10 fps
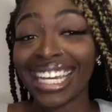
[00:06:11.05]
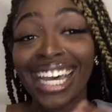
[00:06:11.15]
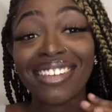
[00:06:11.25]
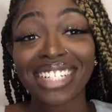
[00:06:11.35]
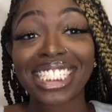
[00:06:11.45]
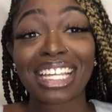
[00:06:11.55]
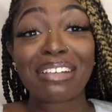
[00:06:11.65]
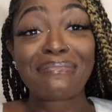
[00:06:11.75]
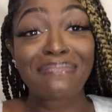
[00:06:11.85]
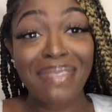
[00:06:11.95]
We see
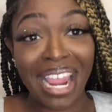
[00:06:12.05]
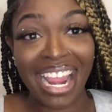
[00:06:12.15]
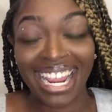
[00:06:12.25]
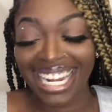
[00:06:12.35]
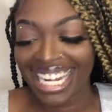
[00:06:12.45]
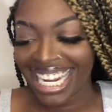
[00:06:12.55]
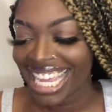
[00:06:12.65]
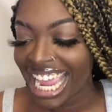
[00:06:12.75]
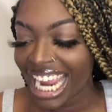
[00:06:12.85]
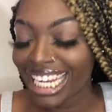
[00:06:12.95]
a man.
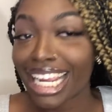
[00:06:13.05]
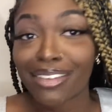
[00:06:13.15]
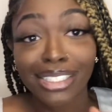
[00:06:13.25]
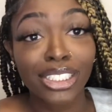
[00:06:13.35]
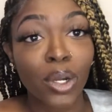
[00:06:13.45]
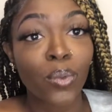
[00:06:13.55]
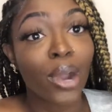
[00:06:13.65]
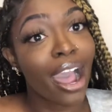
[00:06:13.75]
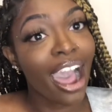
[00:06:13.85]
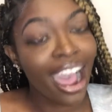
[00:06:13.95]
And so
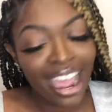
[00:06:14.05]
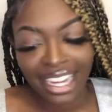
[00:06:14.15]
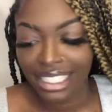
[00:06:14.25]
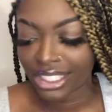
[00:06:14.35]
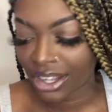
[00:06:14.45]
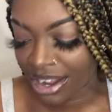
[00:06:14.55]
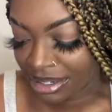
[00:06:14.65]
what I saw